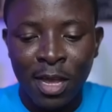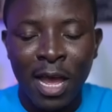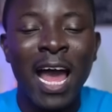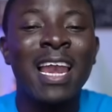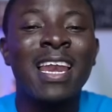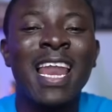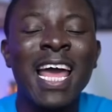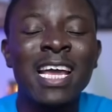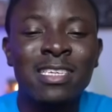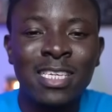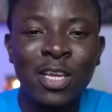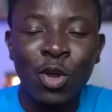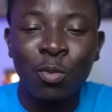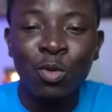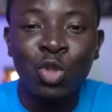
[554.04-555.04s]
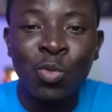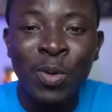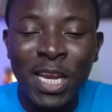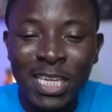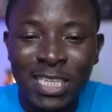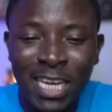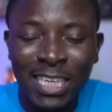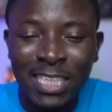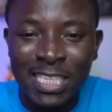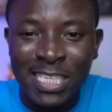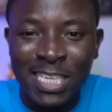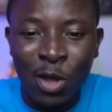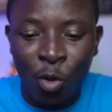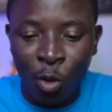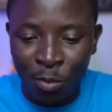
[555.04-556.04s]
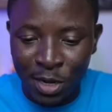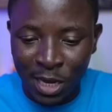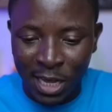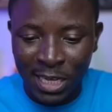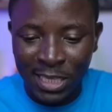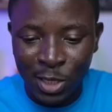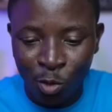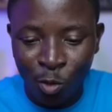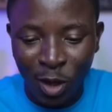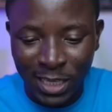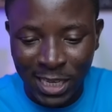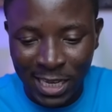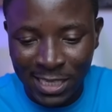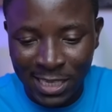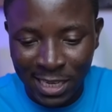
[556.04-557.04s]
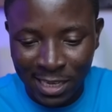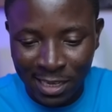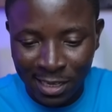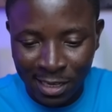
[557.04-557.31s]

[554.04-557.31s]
I like seeing the Mutumini judges still communicating what you're saying.